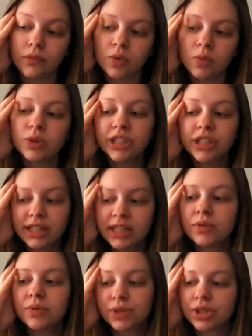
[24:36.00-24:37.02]
which I
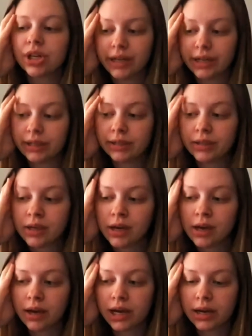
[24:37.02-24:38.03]
think was good.
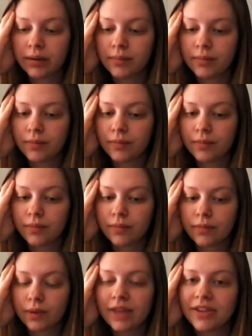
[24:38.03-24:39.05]
And
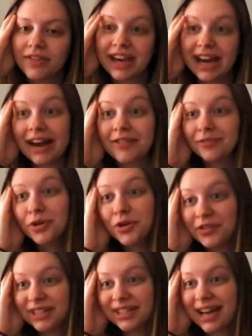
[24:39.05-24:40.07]
then they have
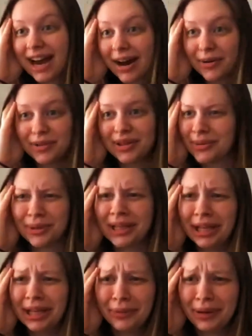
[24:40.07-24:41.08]
movies now and they're
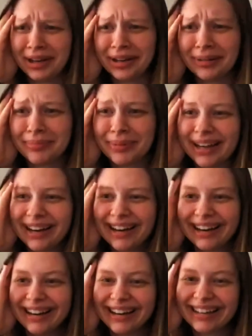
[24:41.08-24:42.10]
really weird, but
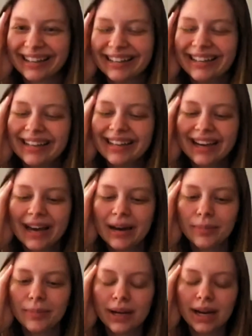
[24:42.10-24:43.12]

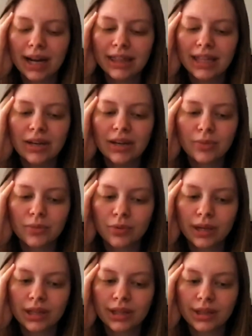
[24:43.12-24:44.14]
I think
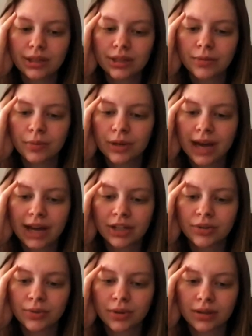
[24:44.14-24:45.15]
with
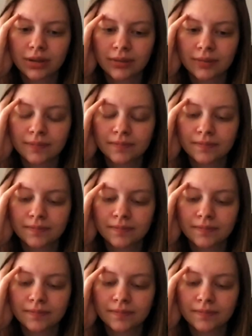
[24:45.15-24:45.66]
Supernatural,